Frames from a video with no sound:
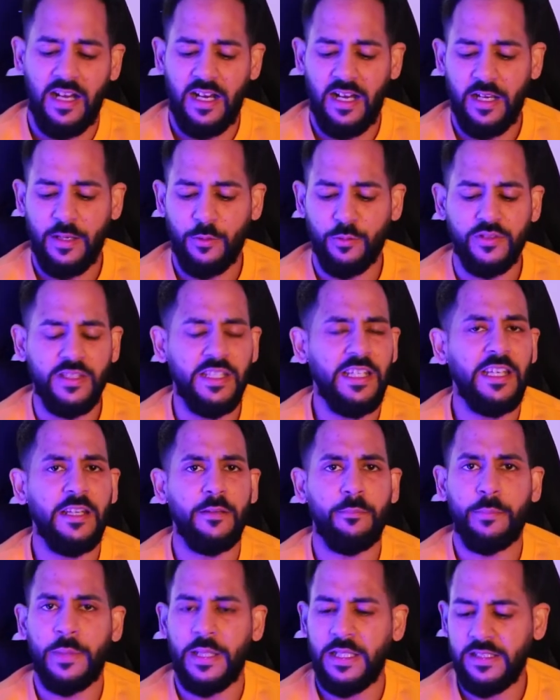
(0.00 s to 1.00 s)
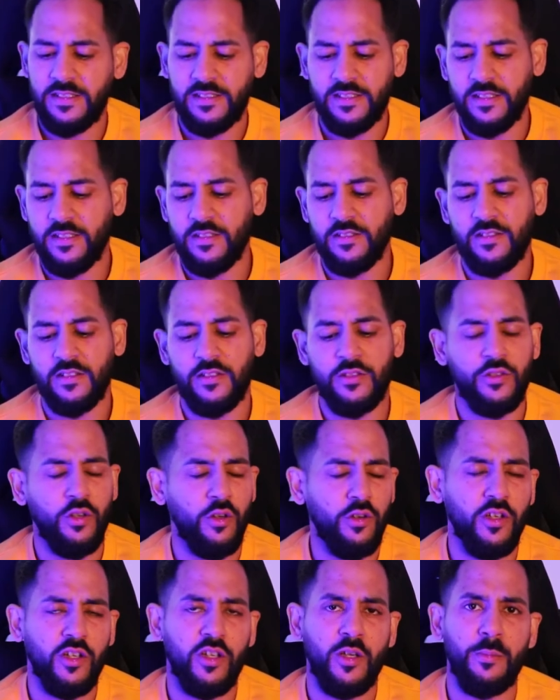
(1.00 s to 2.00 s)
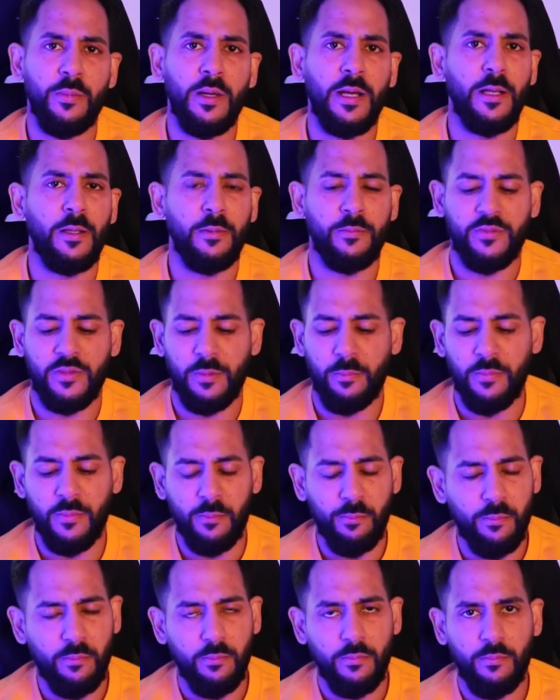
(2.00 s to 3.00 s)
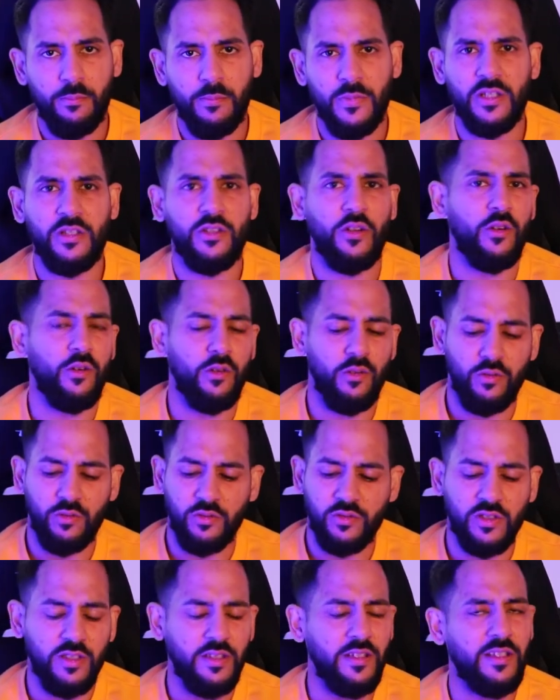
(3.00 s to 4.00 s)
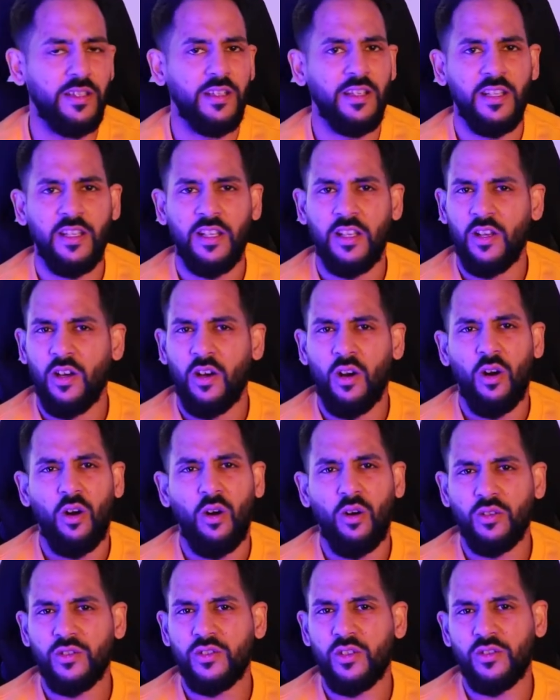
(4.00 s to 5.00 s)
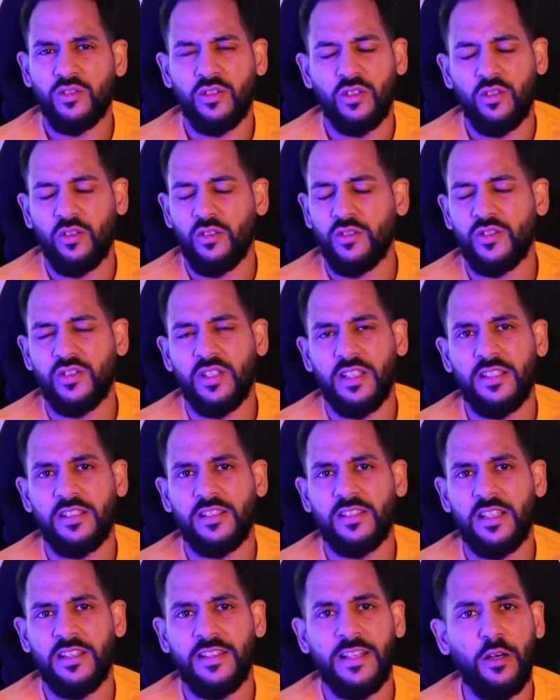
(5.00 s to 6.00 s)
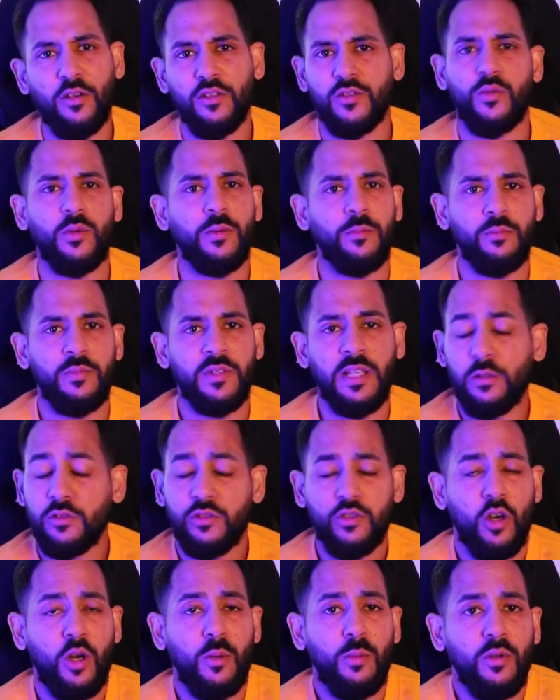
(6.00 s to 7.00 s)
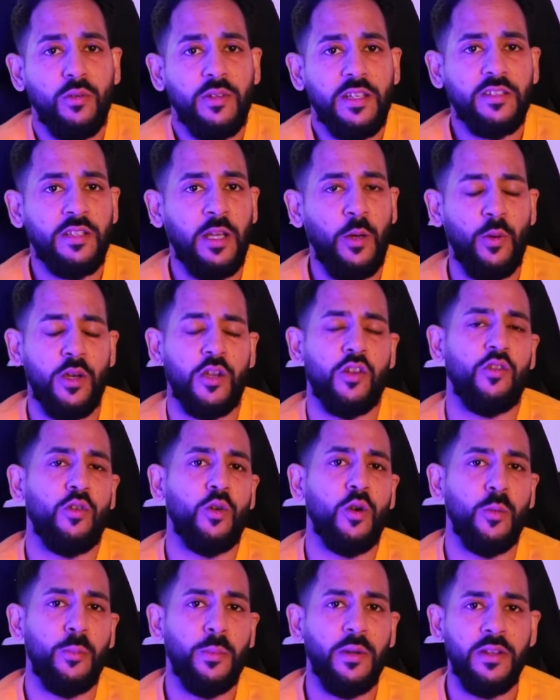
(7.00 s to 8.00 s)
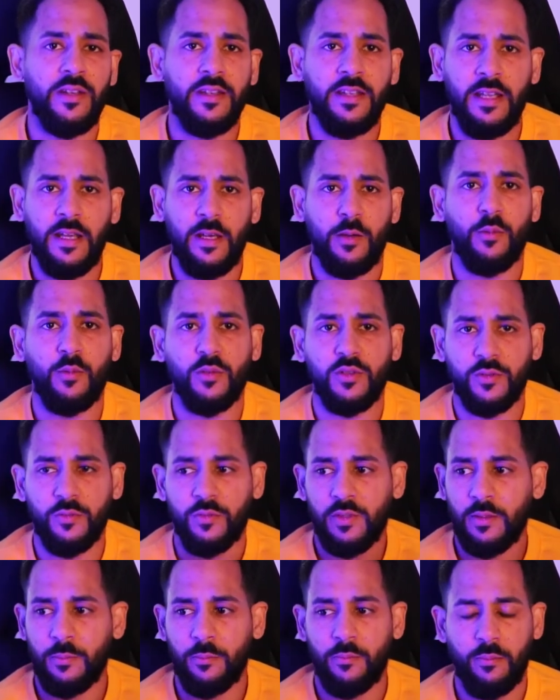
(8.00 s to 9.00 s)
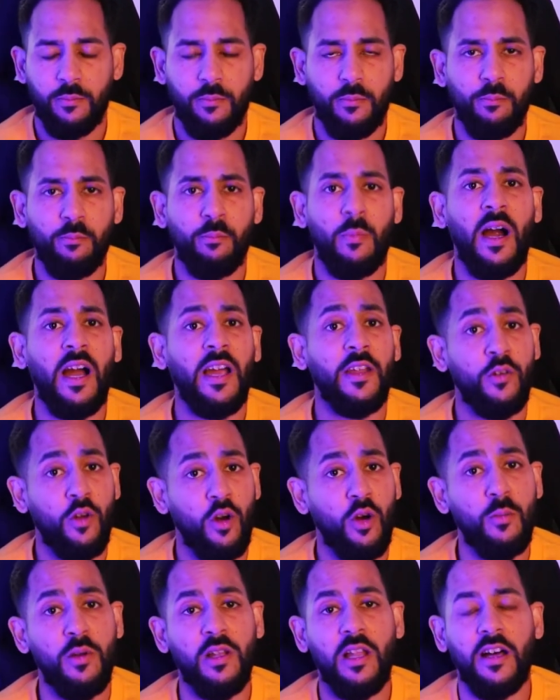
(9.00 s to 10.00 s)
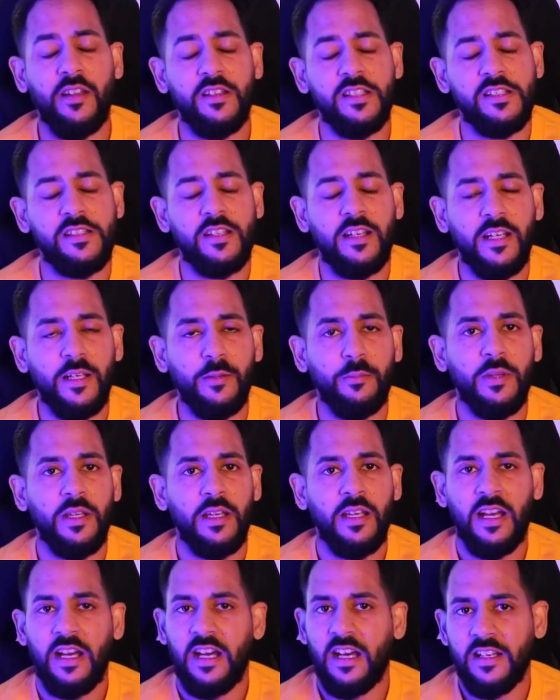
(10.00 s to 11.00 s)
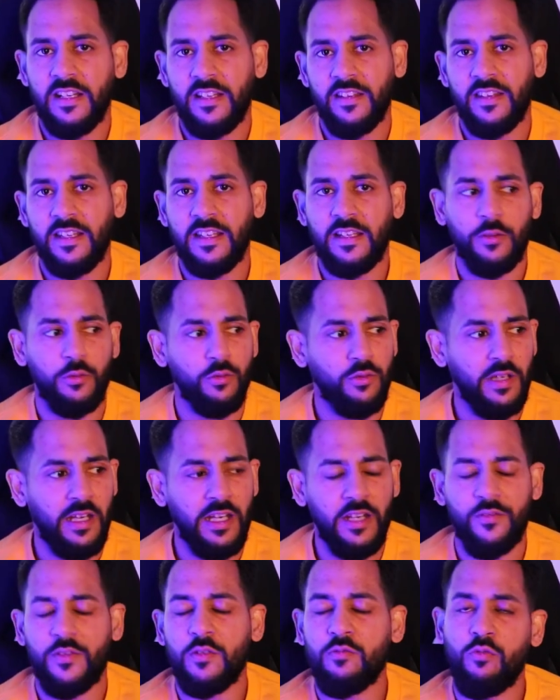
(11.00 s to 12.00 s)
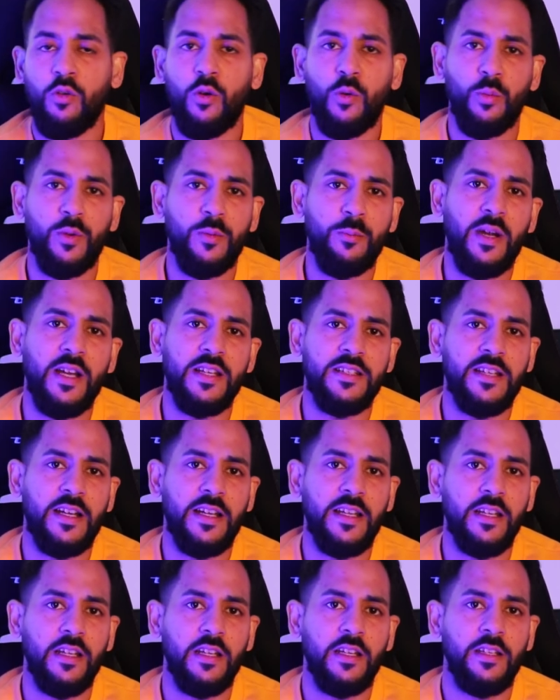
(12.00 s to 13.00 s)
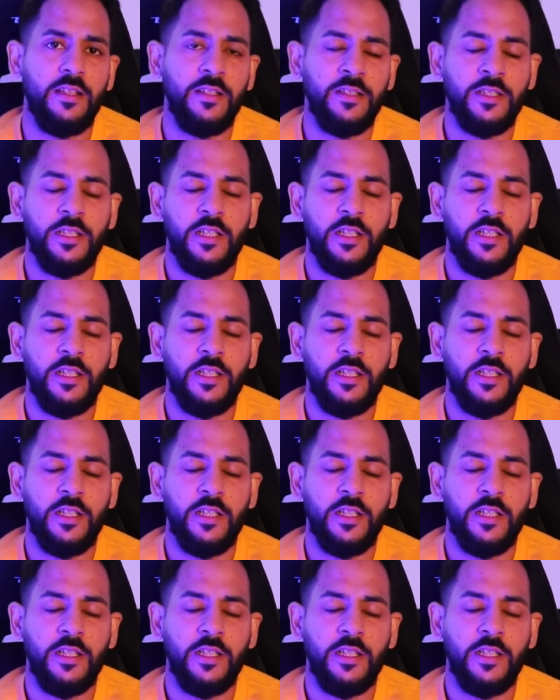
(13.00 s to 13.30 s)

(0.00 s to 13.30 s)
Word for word: I was eating pizzas and doner kebabs and McDonald's and all sorts of nonsense and that was that was normal that's how I grew up and that was my normal at the time. I didn't think it was anything wrong with my diet.